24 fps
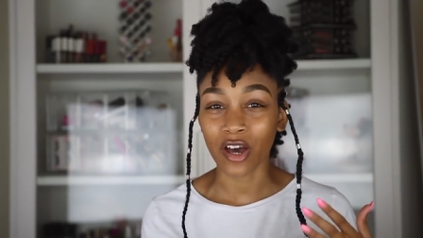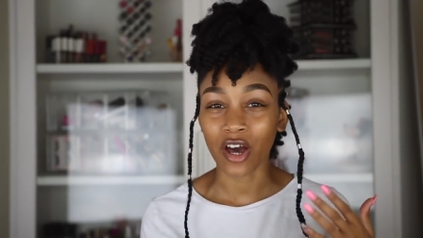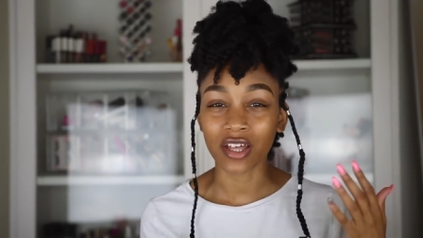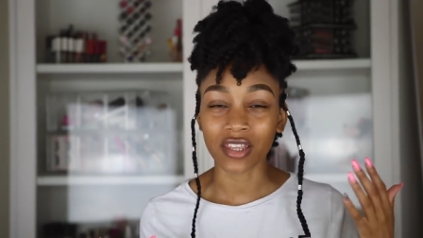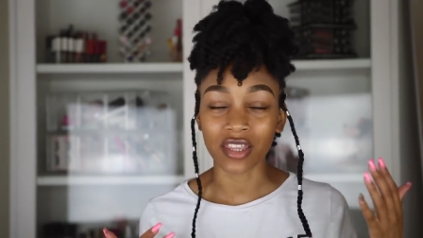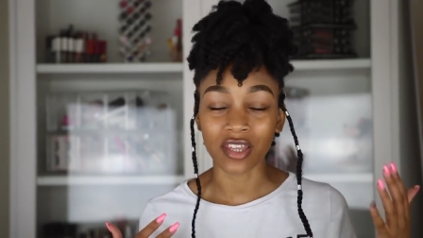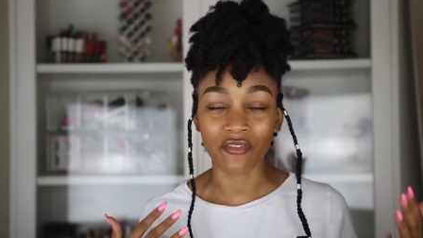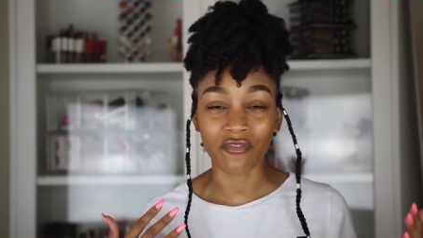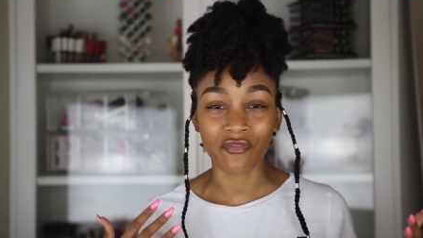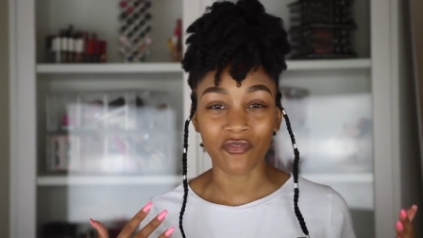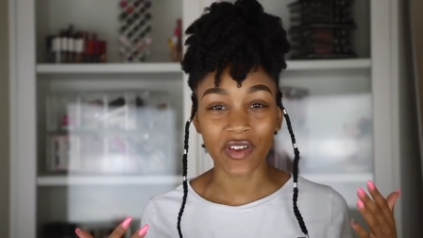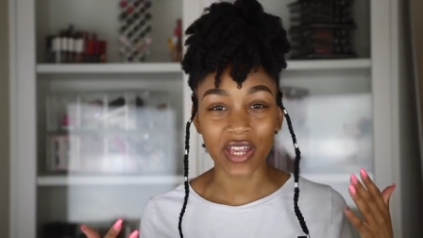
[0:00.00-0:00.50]
on
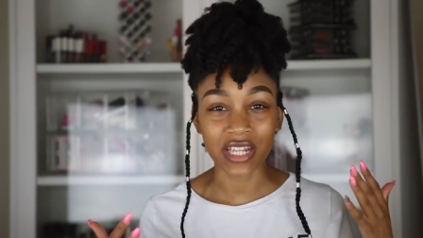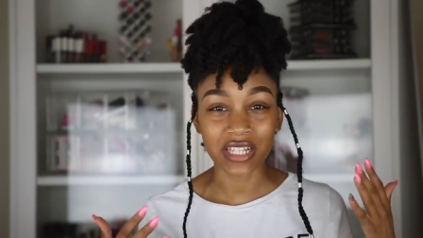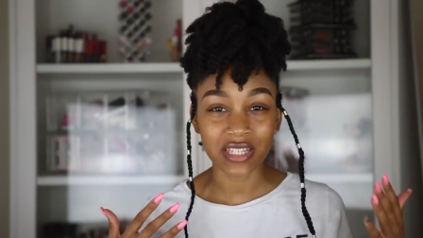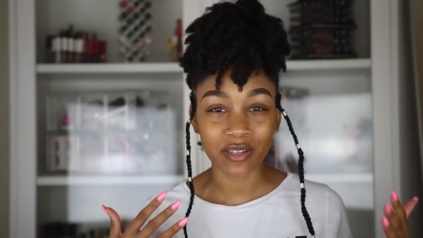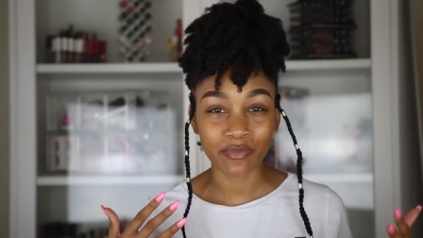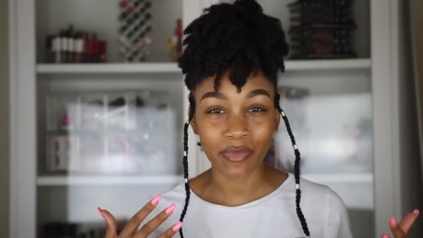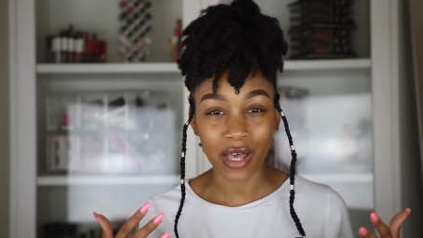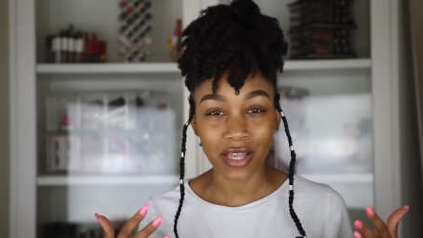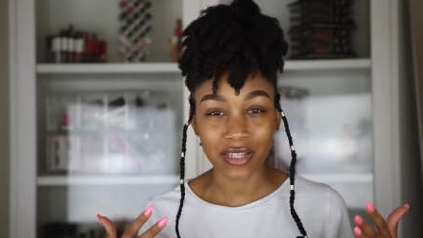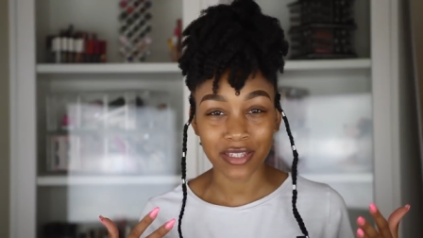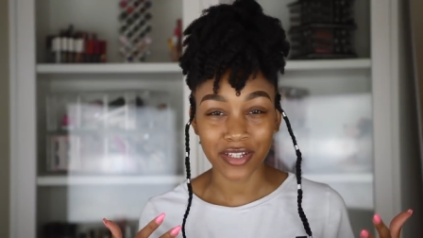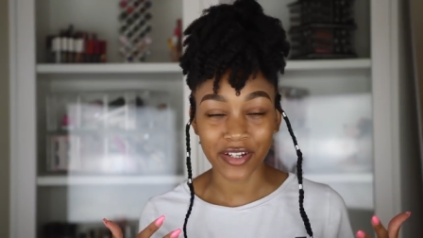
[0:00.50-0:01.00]
the fence
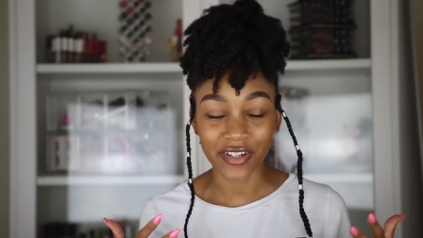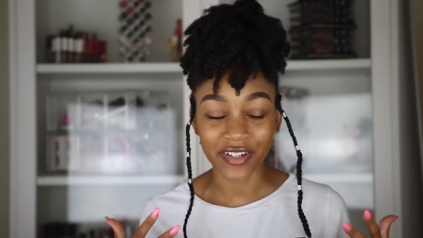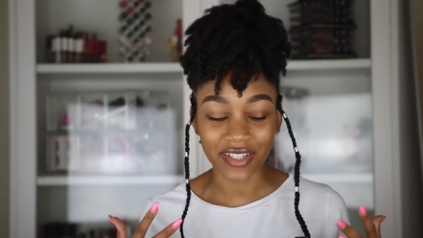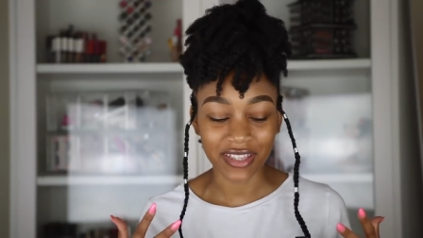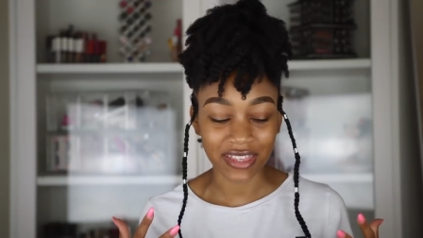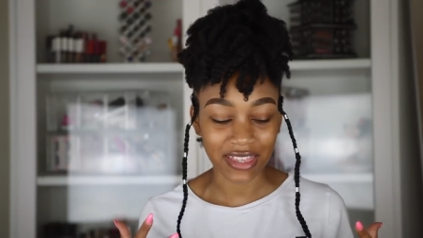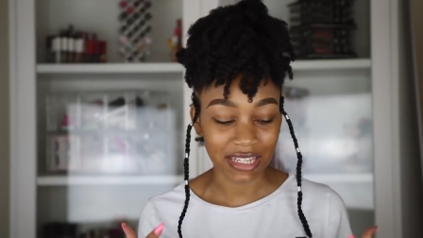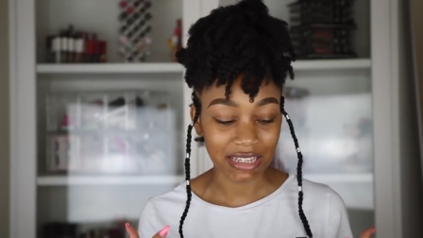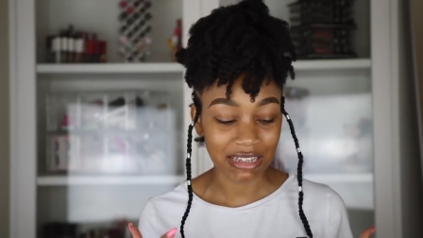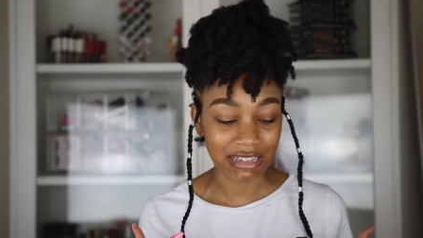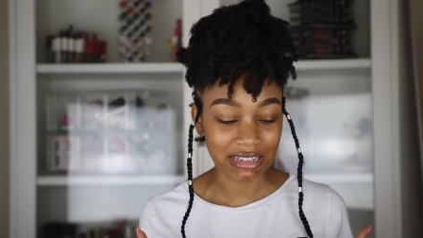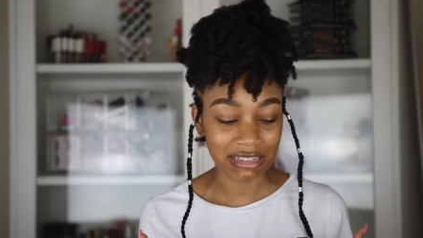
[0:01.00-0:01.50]
about certain
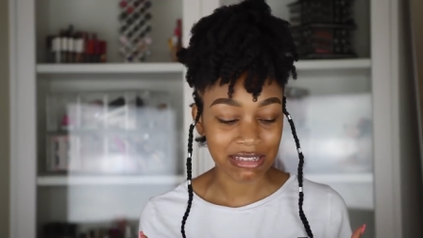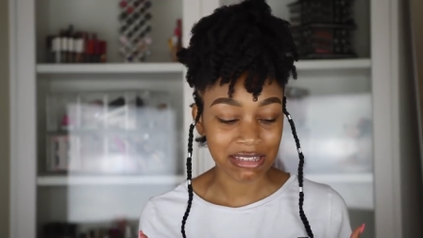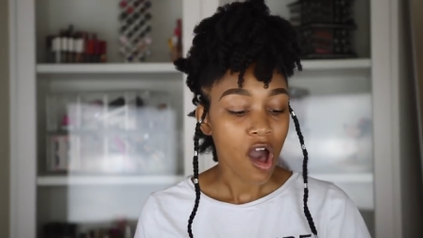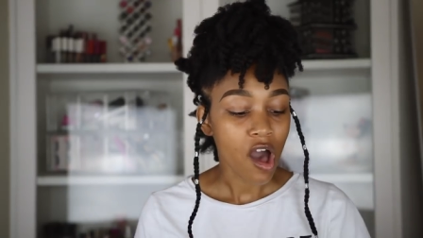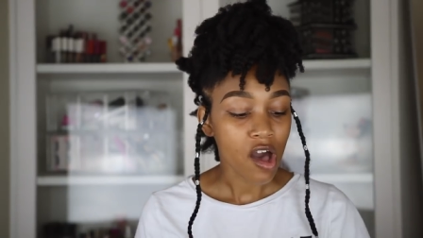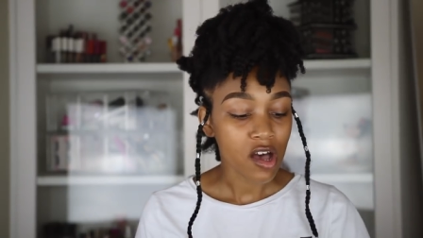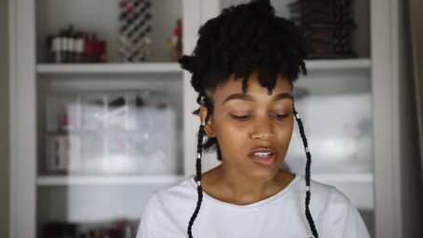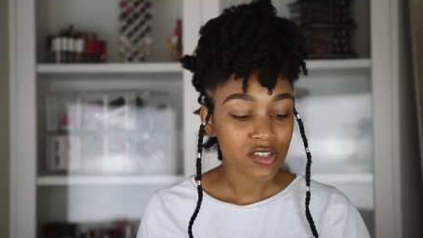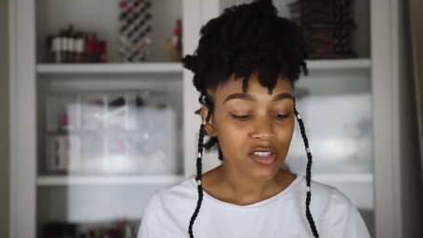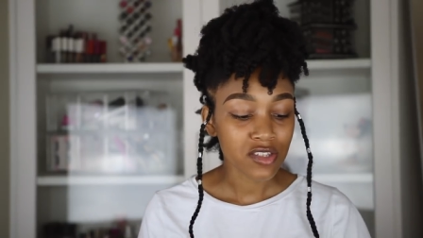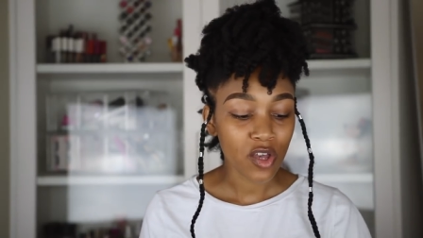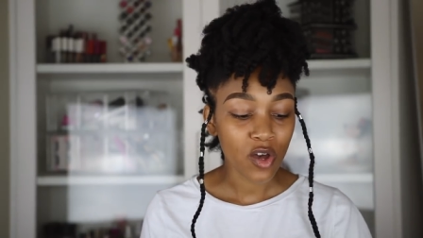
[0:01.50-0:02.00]
things
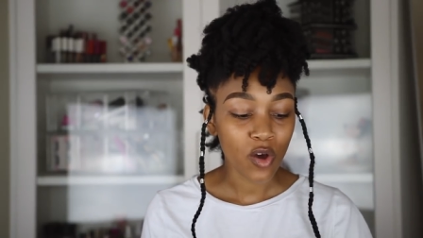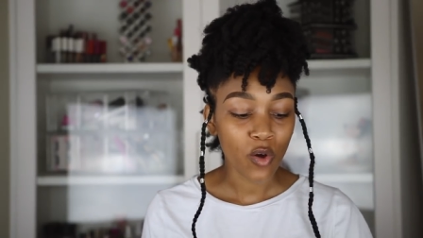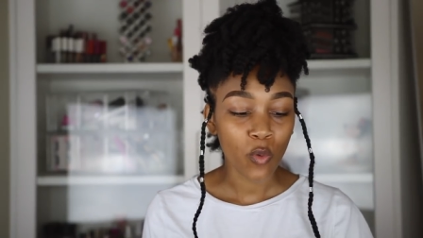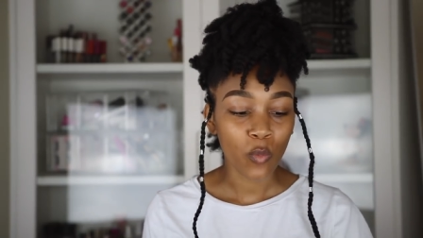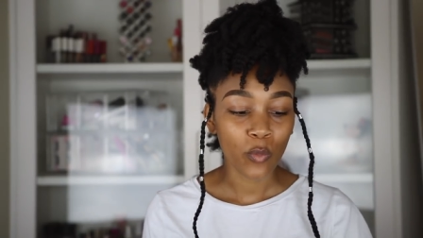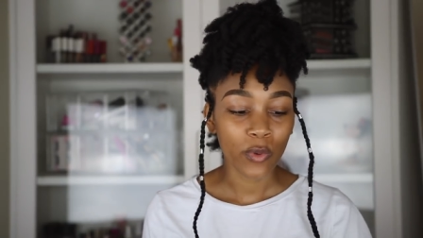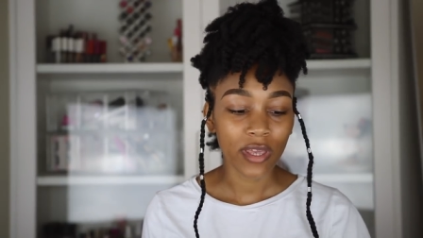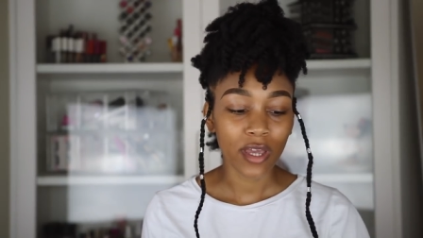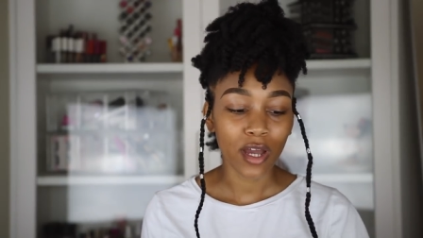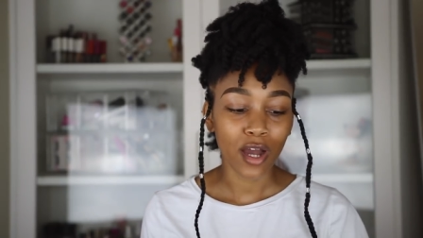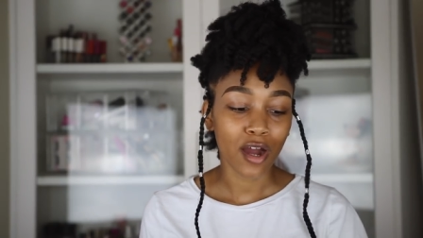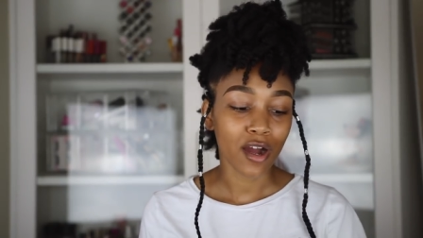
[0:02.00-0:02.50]
also
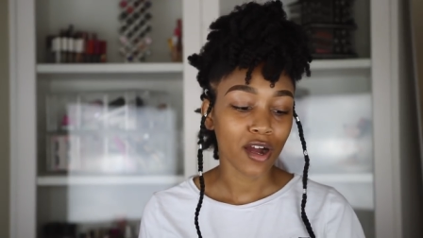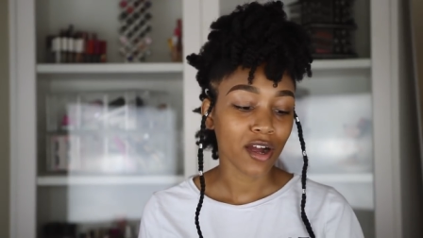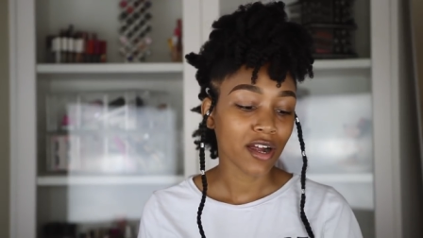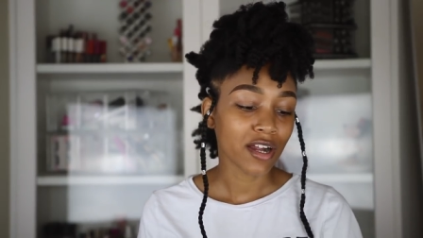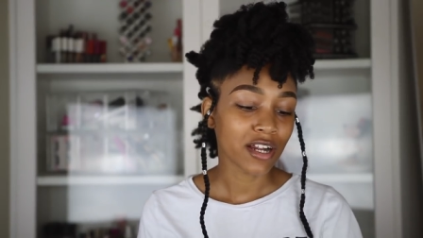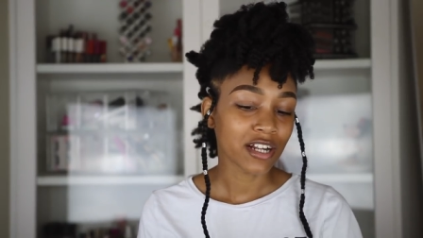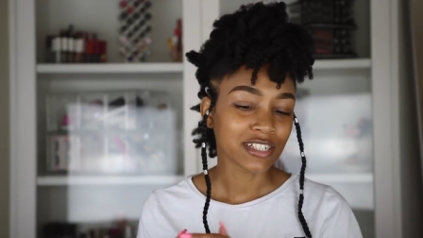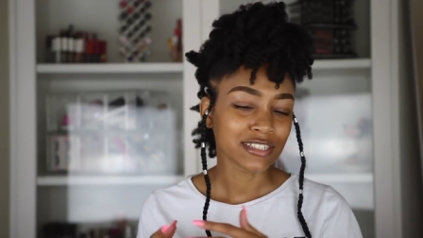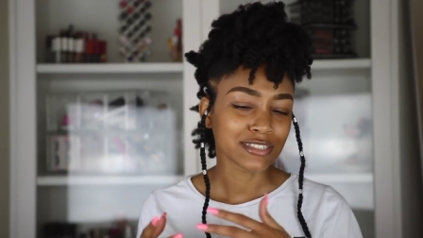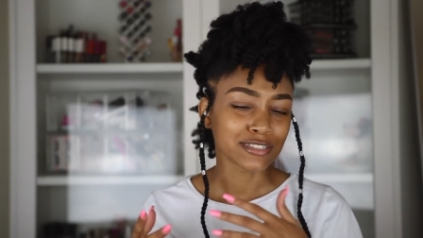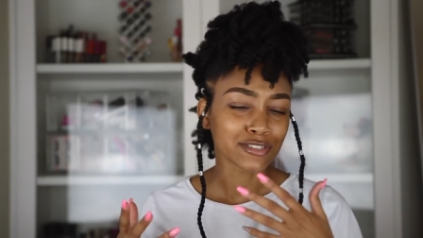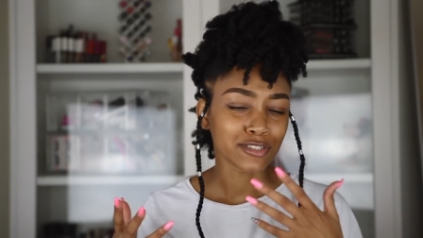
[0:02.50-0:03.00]
we
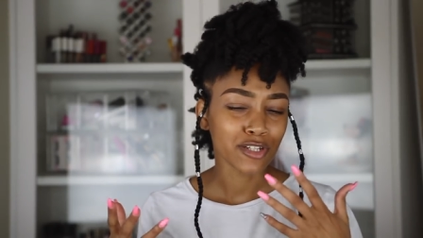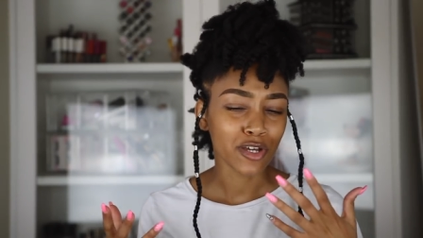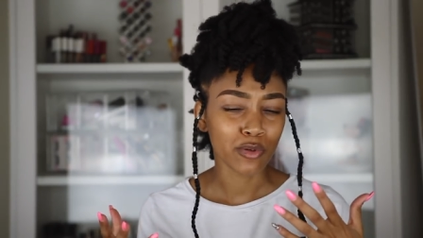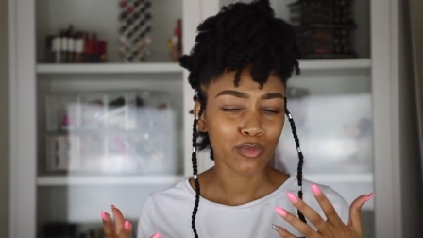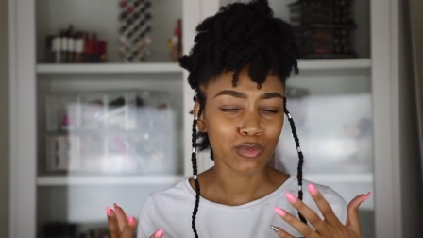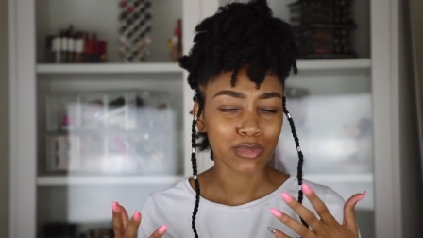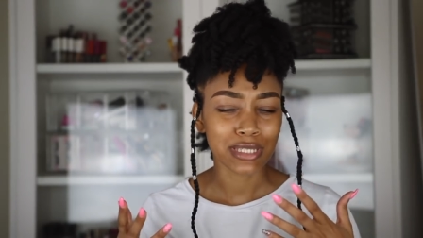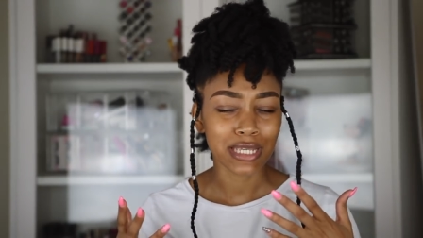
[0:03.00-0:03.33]
are known